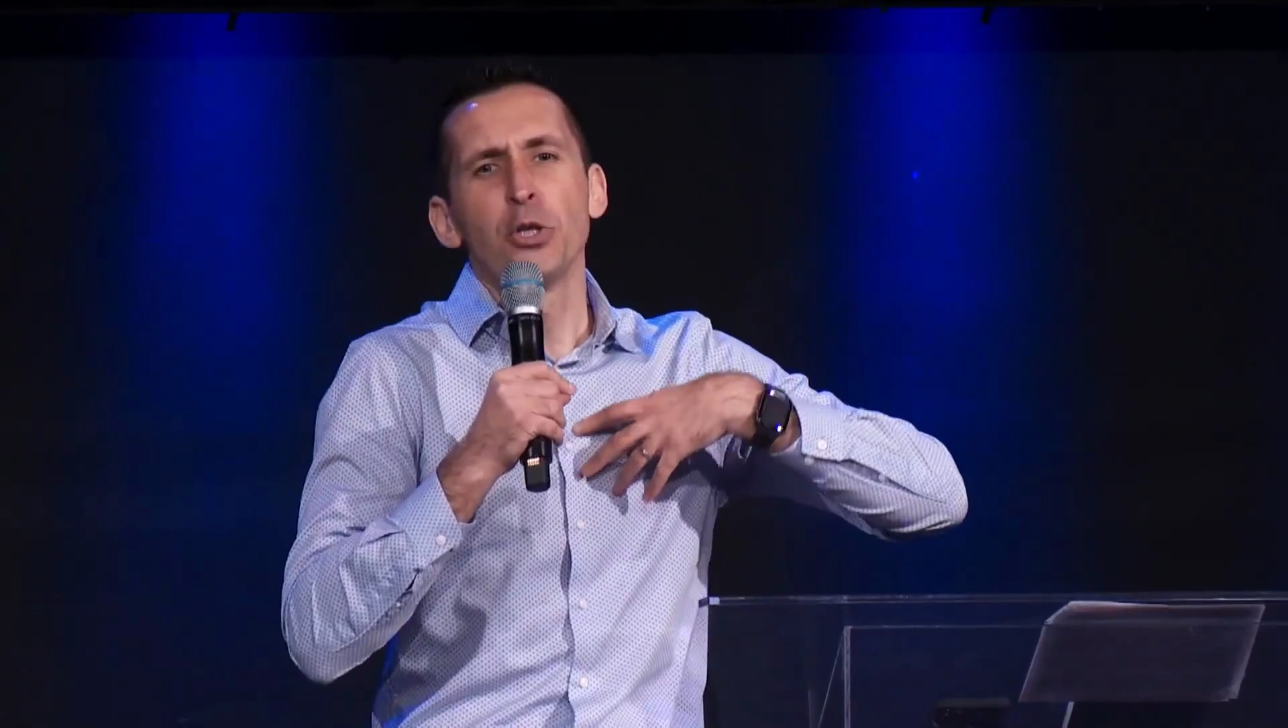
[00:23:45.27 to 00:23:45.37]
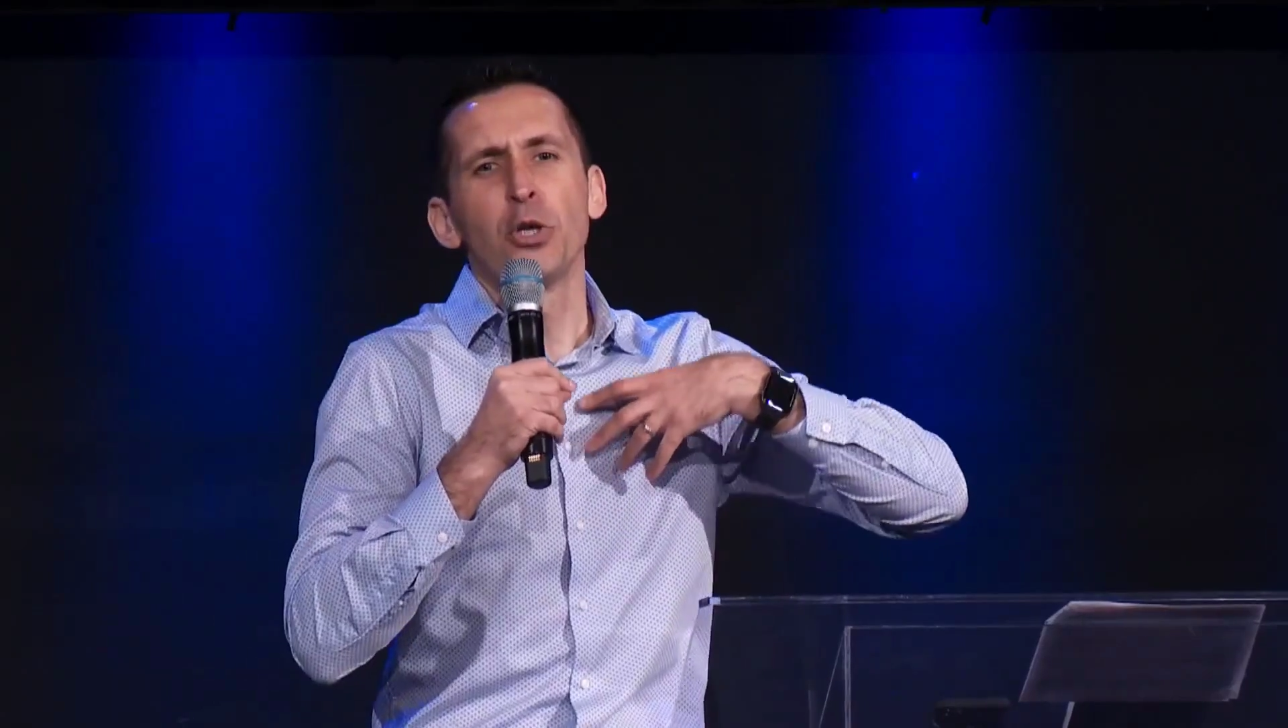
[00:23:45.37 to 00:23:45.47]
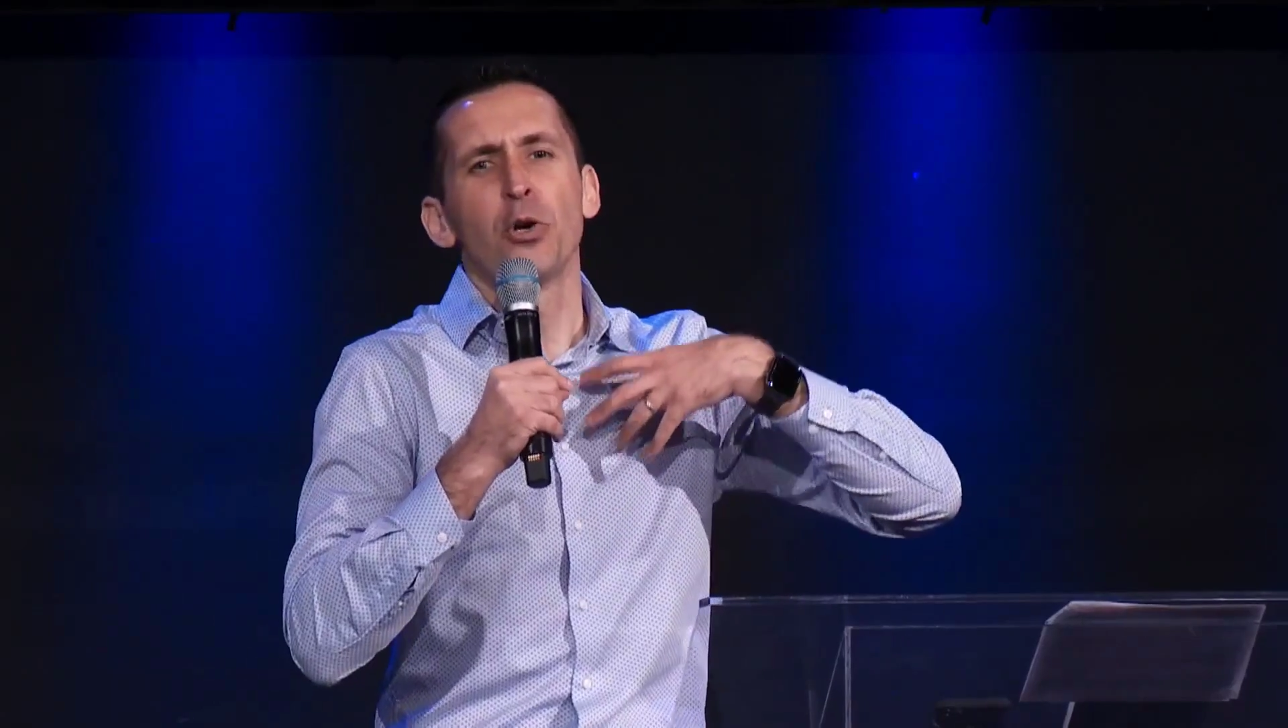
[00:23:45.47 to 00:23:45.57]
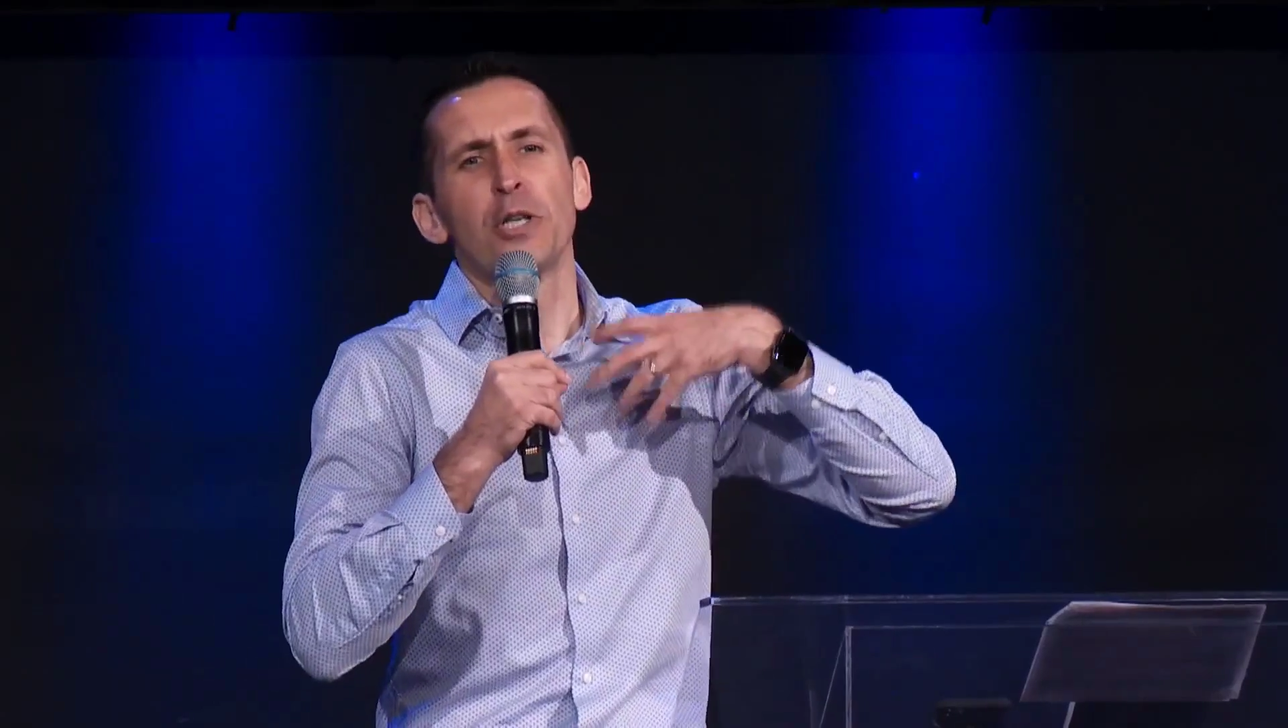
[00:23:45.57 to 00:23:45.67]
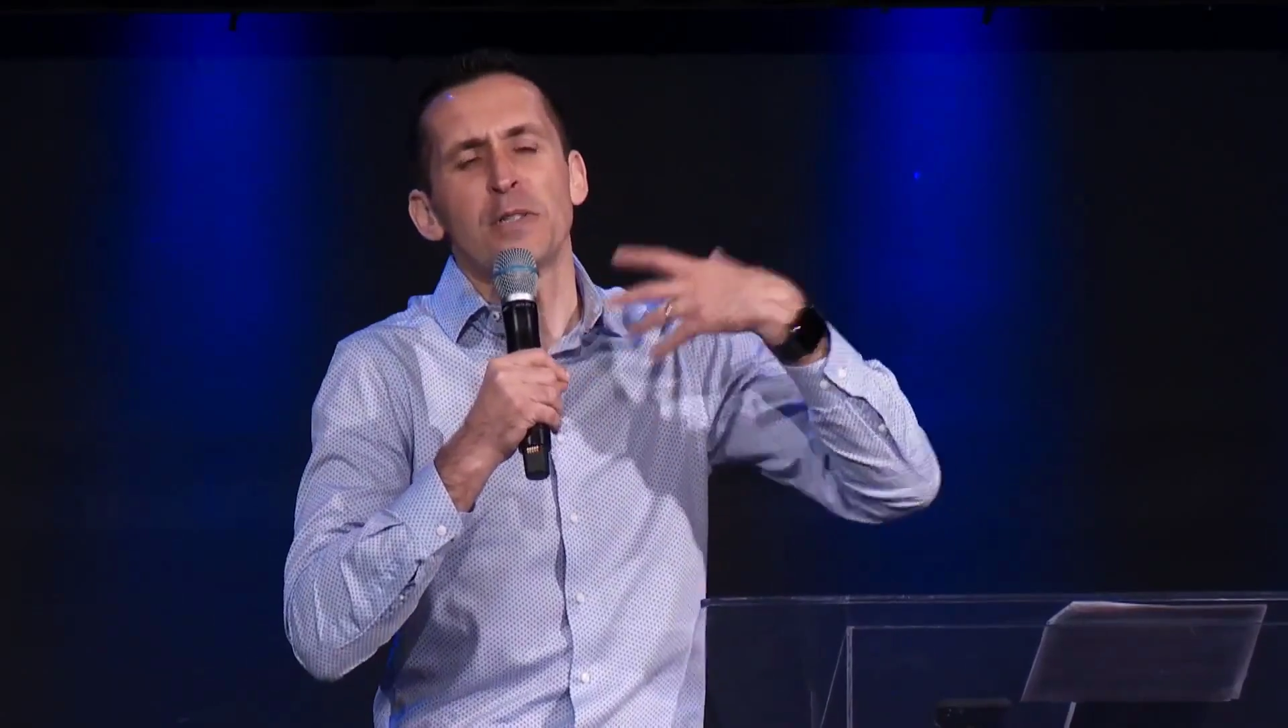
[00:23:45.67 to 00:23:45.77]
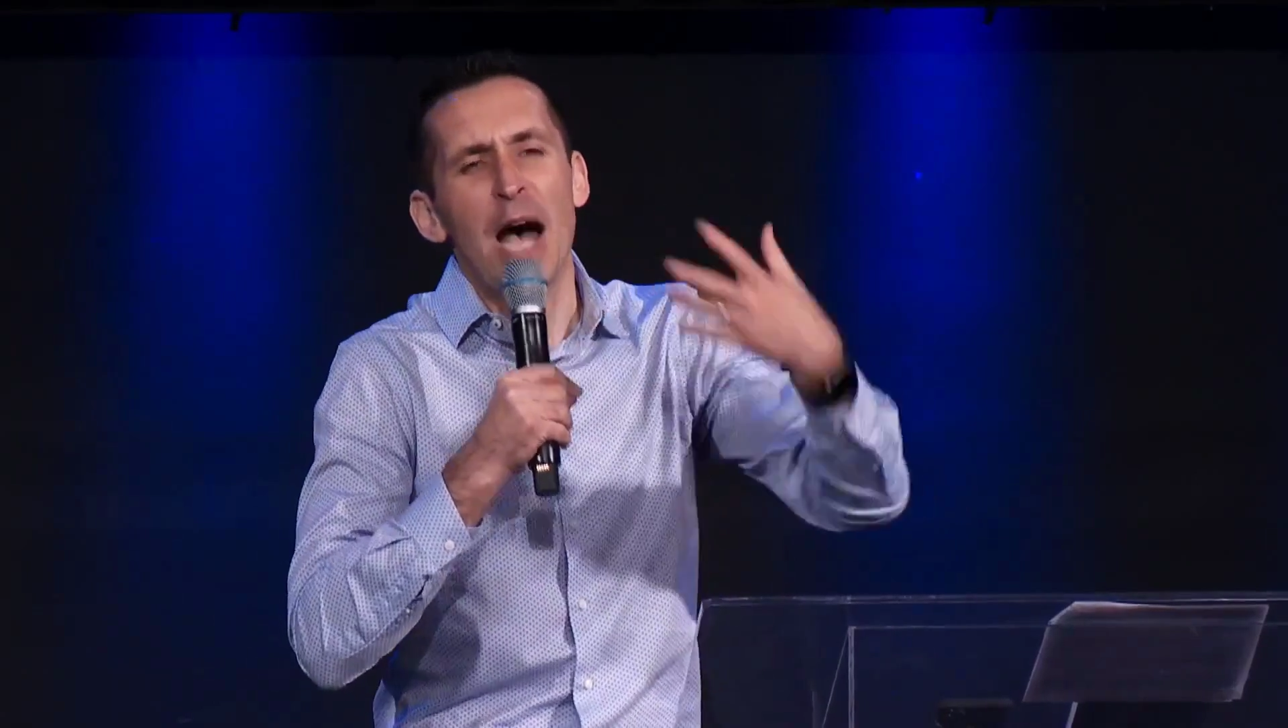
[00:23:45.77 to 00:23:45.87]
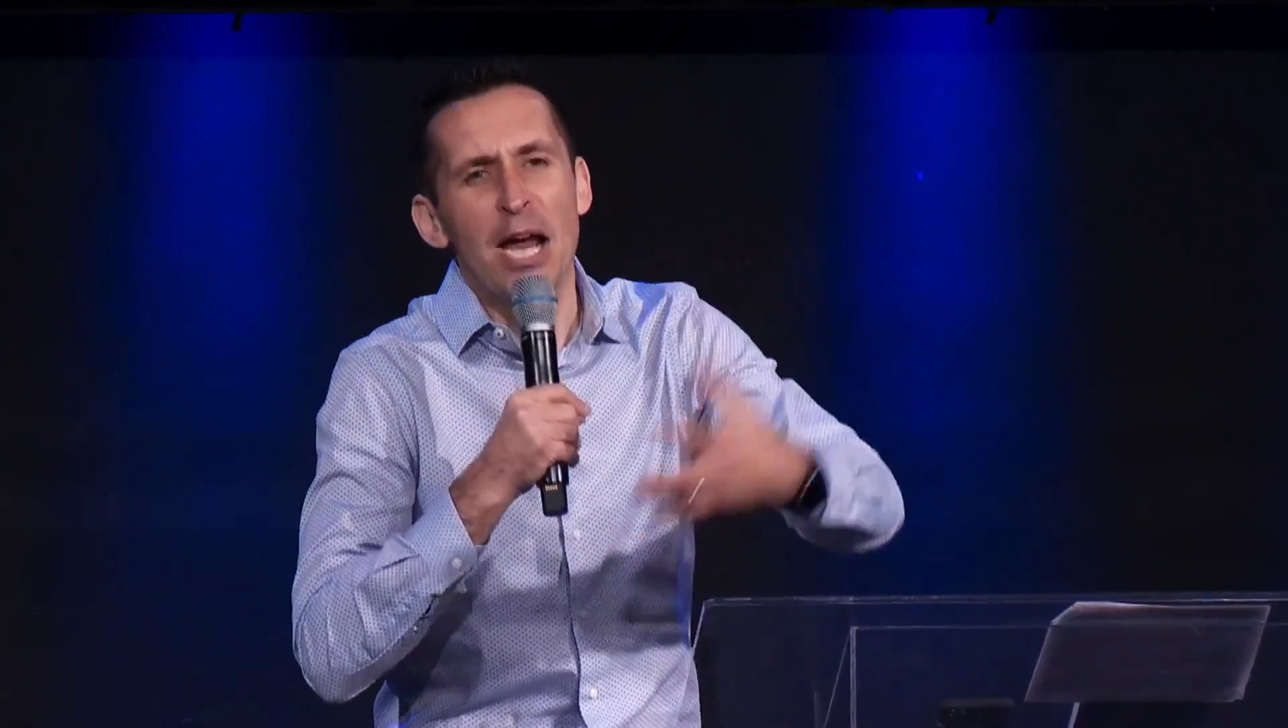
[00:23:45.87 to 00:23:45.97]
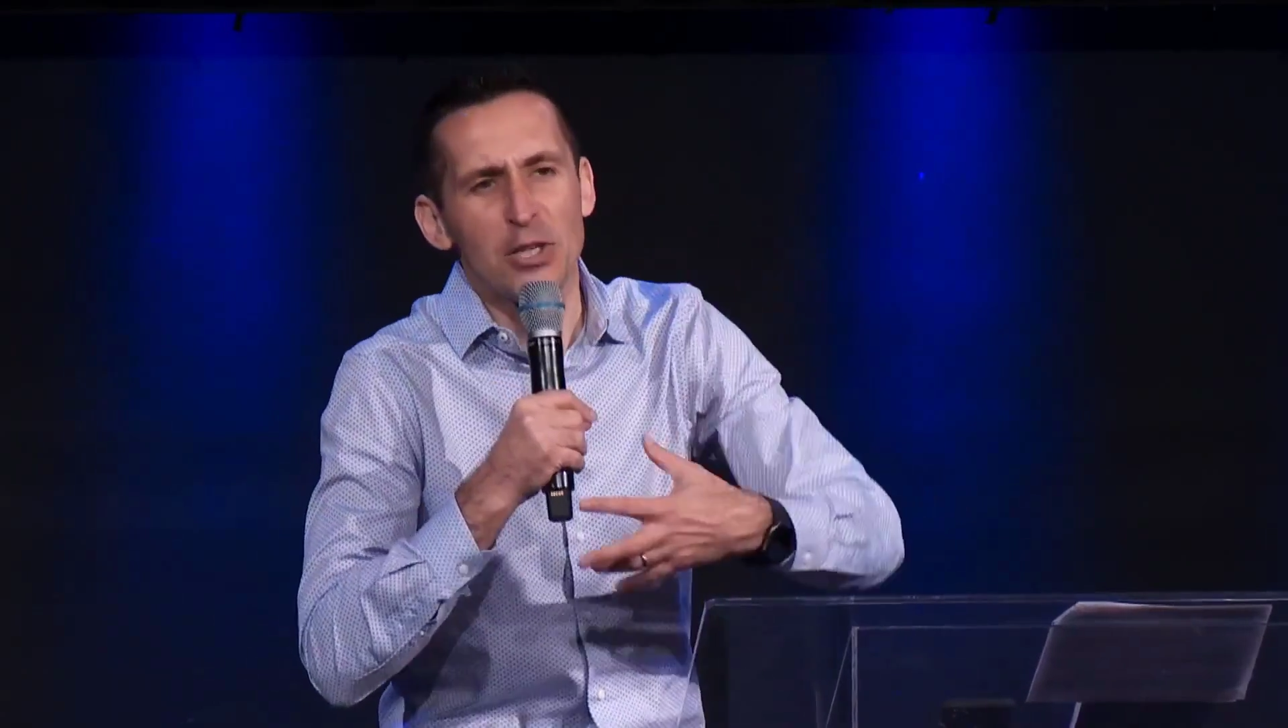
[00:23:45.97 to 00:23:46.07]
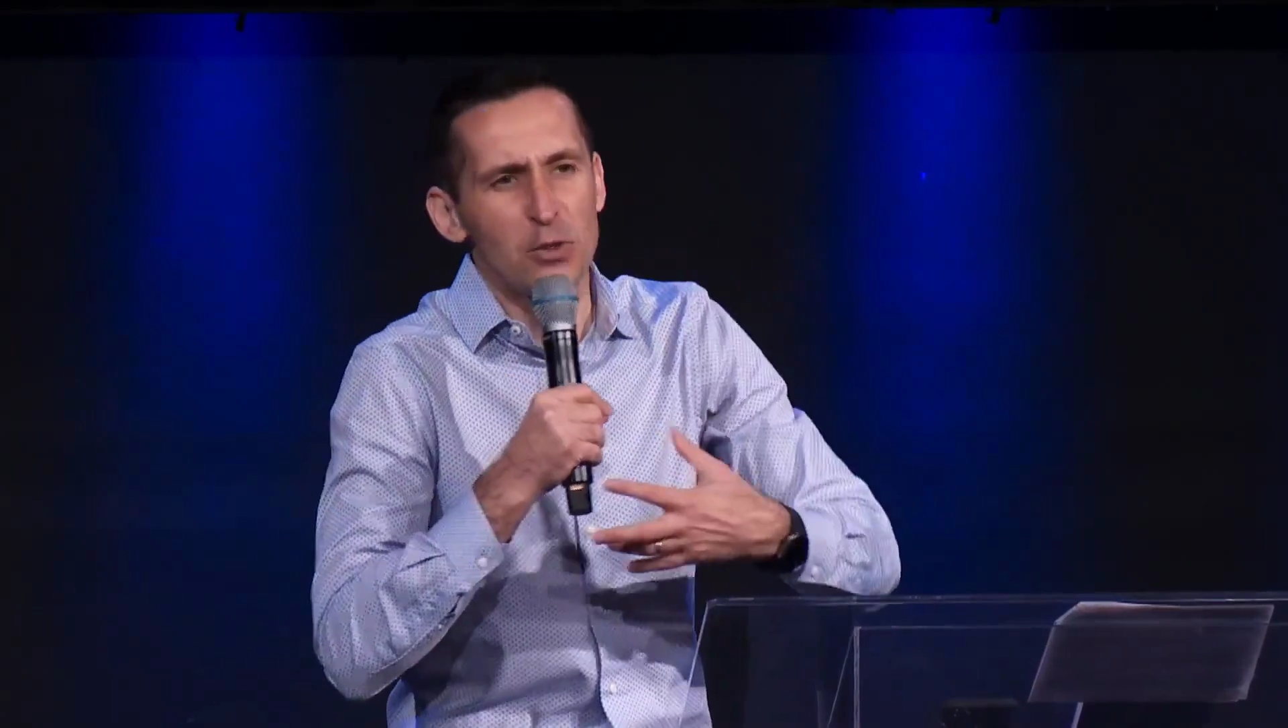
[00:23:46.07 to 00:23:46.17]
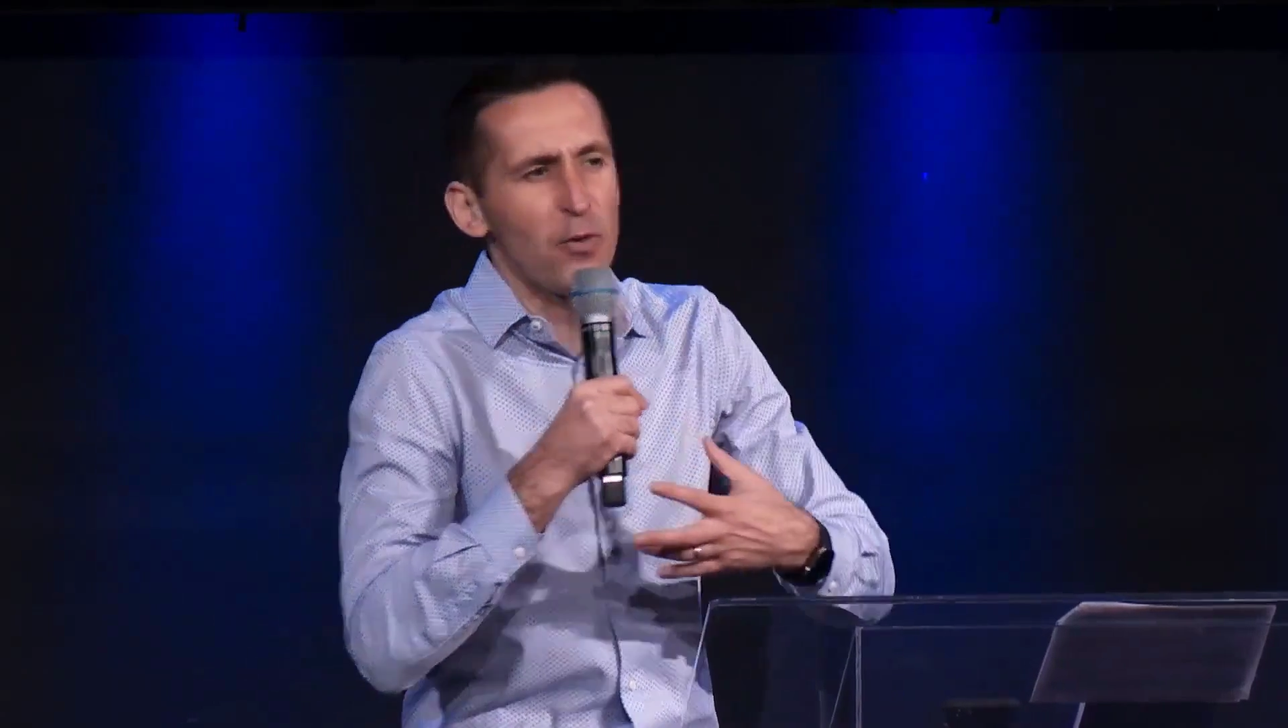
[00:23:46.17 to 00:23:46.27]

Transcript: your desires